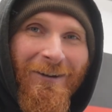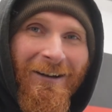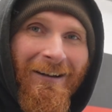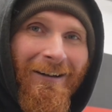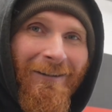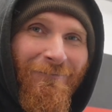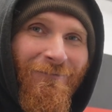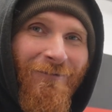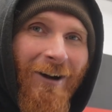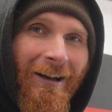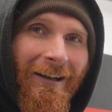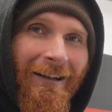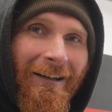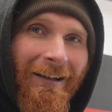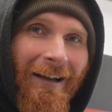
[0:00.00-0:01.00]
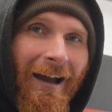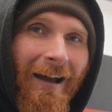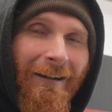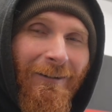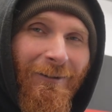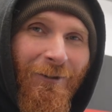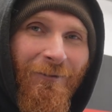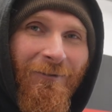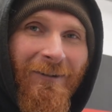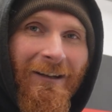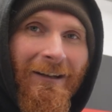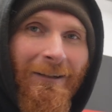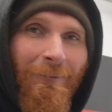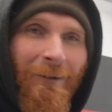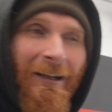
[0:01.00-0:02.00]
running again over
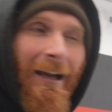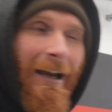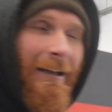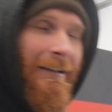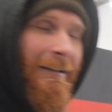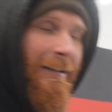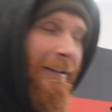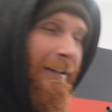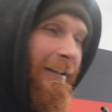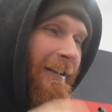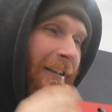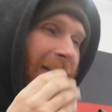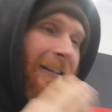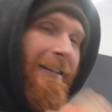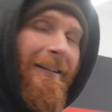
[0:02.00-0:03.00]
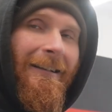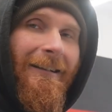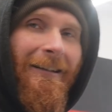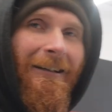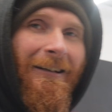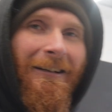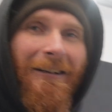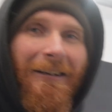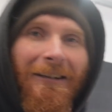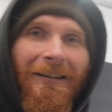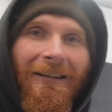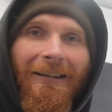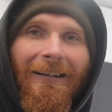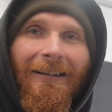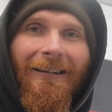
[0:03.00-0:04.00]
this weekend. I
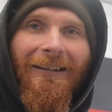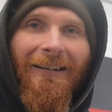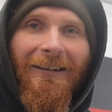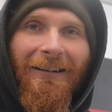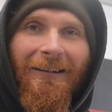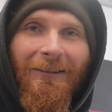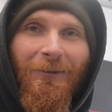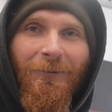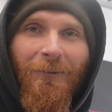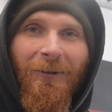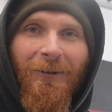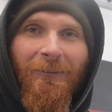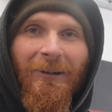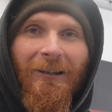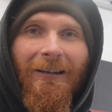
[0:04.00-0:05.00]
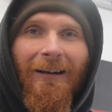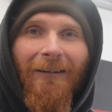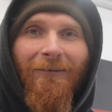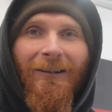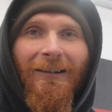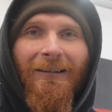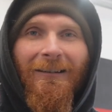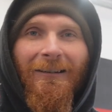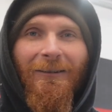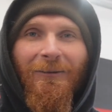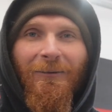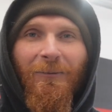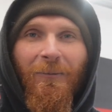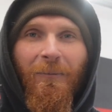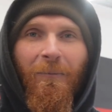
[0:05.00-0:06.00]
don't want to be having to
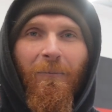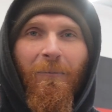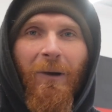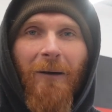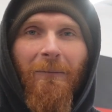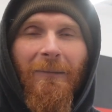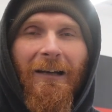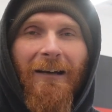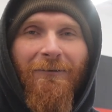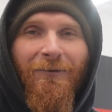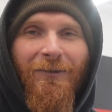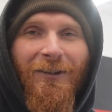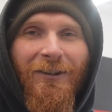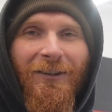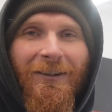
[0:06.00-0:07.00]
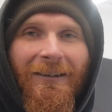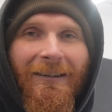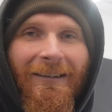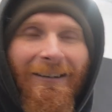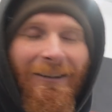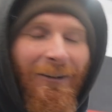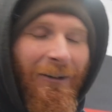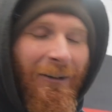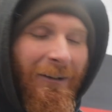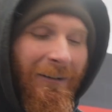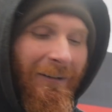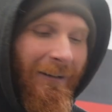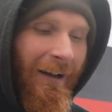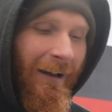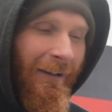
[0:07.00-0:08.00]
bum lifts
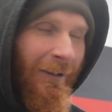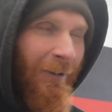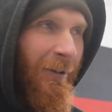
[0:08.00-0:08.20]
next